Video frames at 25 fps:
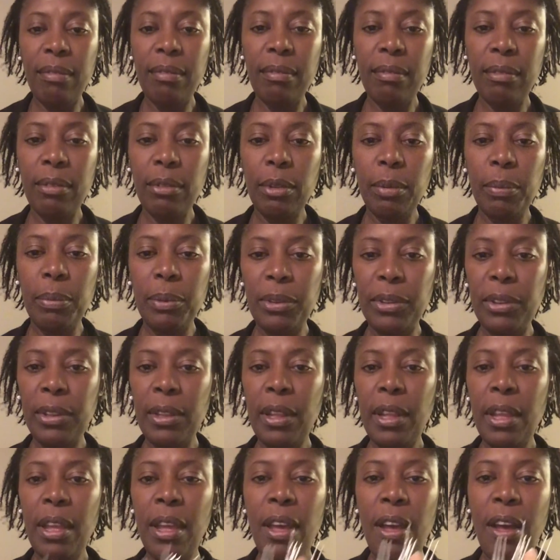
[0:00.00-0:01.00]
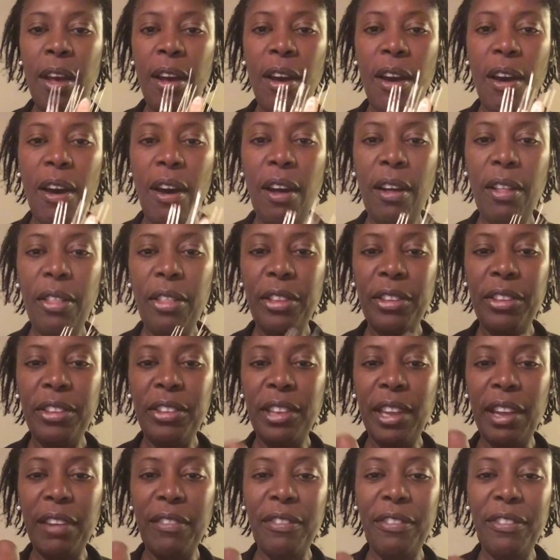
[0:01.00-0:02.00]
whoops, all this
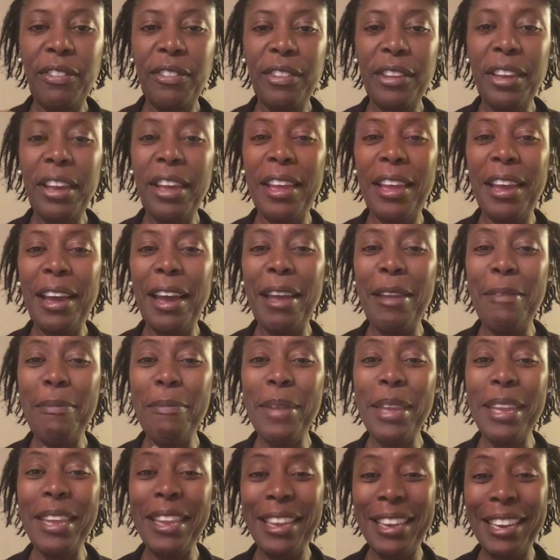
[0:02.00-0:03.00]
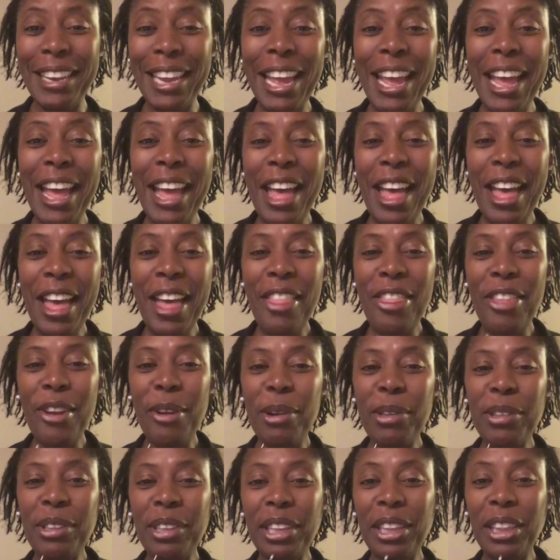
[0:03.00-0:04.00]
stuff. I mean, there
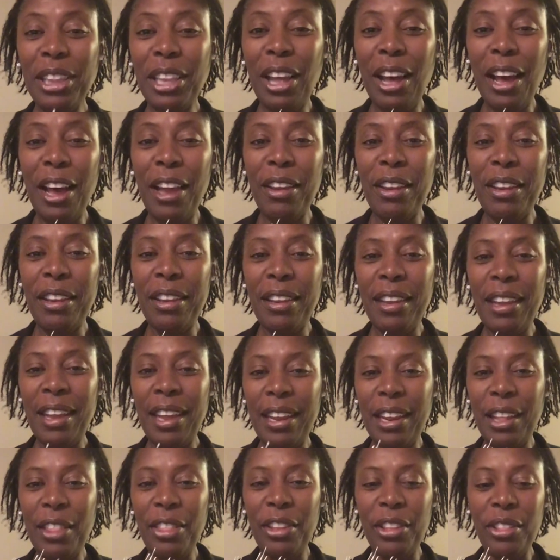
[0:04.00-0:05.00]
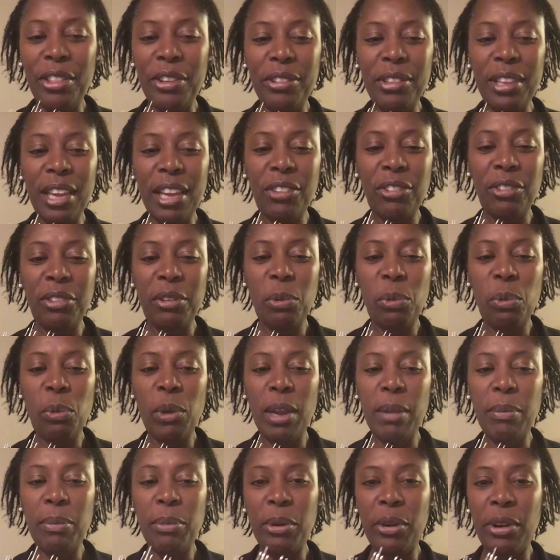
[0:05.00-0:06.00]
was a lot, and I think there's actually
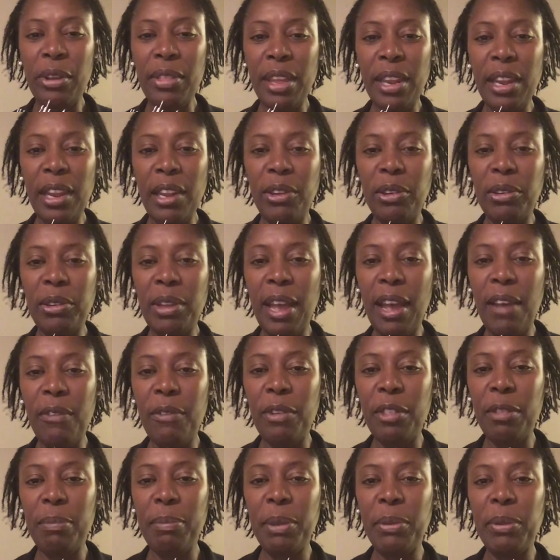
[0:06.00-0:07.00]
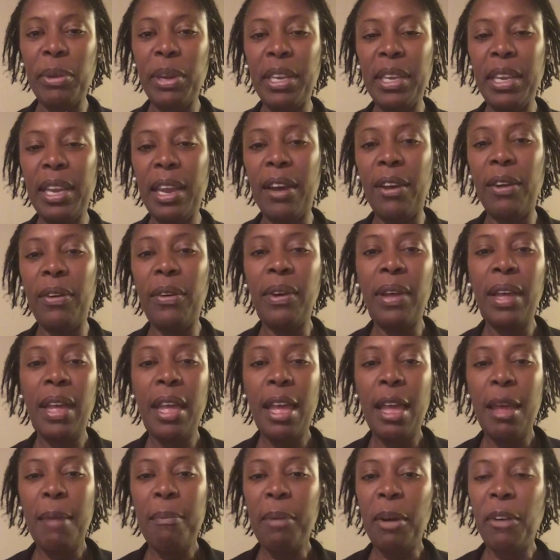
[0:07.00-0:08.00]
one more that I don't have with me right now.
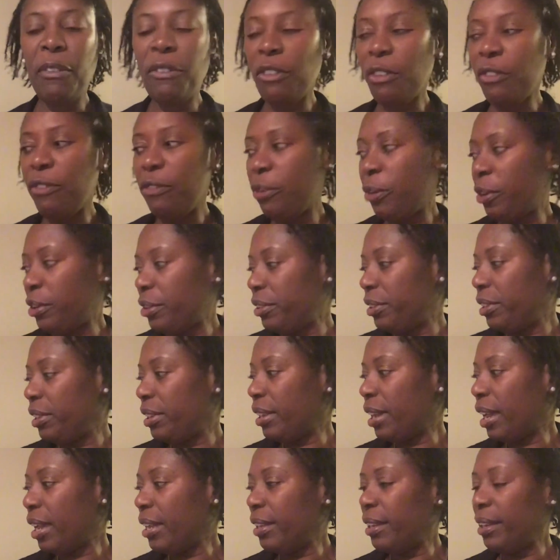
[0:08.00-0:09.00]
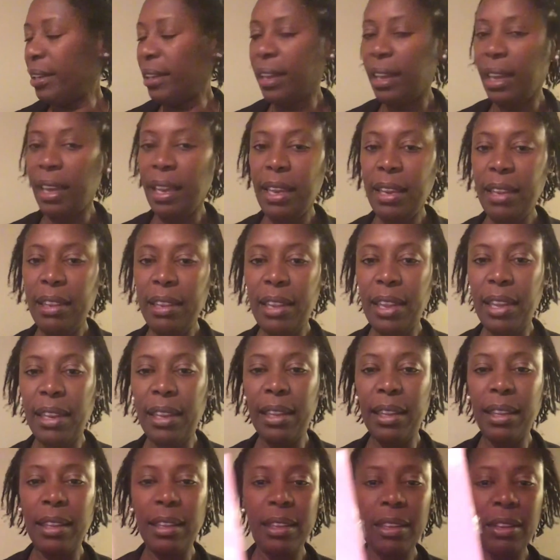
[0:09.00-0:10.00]
But for $14.99, and you get
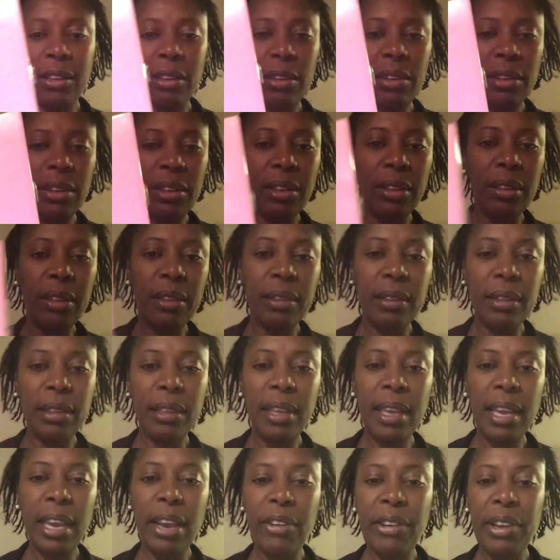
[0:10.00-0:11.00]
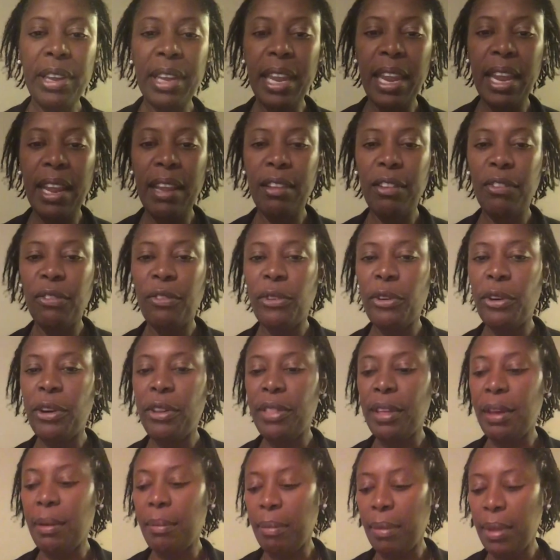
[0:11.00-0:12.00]
a, you know, little carry case for
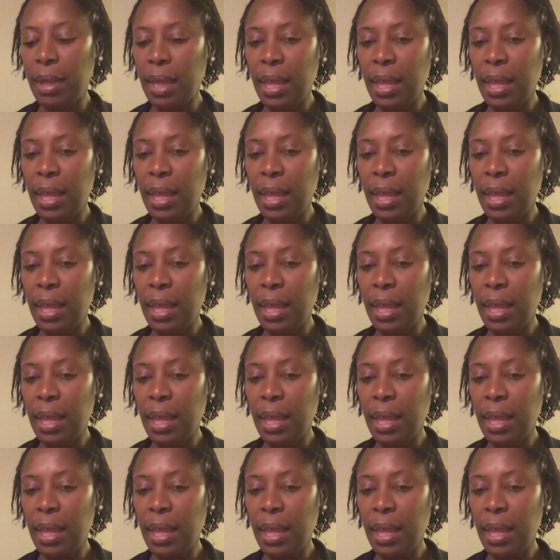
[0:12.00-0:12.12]
them,